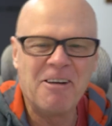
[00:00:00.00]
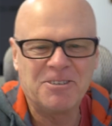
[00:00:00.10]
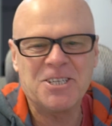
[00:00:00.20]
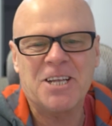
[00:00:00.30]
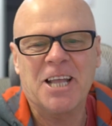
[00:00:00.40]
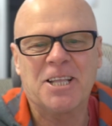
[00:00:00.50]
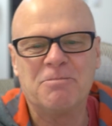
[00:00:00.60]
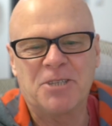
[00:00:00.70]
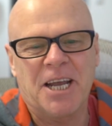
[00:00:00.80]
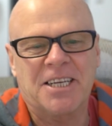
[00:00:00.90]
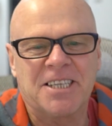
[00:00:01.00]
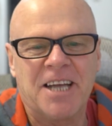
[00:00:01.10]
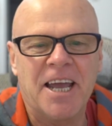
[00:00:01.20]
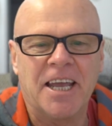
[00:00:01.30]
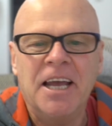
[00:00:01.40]
I've just had them checked
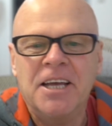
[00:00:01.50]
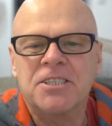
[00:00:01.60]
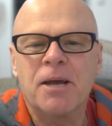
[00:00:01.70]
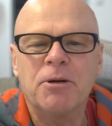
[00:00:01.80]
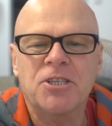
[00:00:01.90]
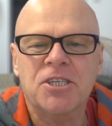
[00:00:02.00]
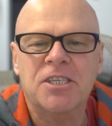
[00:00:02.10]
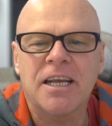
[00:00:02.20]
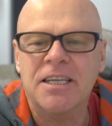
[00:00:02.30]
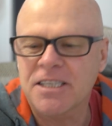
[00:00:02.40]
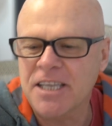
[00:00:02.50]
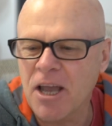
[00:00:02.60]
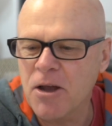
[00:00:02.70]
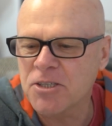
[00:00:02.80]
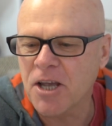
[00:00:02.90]
today. Someone just said it's the
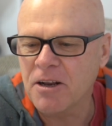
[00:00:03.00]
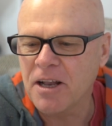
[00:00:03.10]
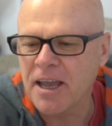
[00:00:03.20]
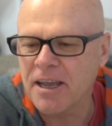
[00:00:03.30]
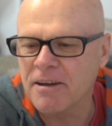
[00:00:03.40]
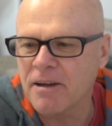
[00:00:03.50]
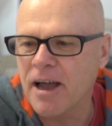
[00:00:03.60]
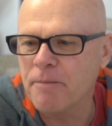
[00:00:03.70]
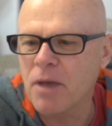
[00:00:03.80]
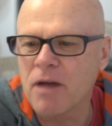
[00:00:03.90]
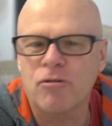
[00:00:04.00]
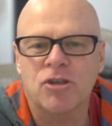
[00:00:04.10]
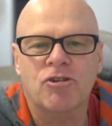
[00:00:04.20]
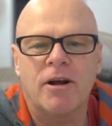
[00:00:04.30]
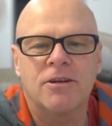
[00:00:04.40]
ozone layer um, over
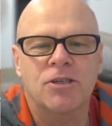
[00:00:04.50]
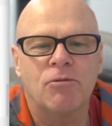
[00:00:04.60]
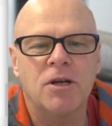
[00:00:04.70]
Australia is the